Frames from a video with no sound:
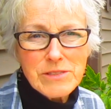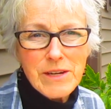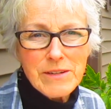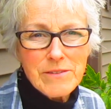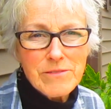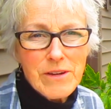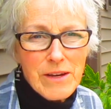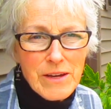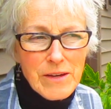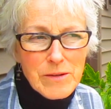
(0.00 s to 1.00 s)
kind of
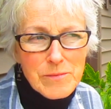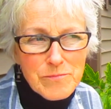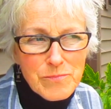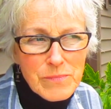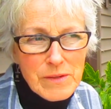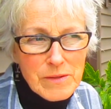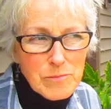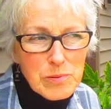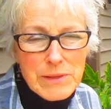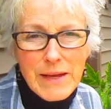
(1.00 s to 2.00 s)

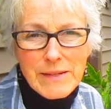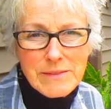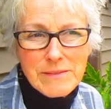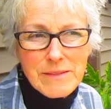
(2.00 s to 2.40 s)
hodgepodge plants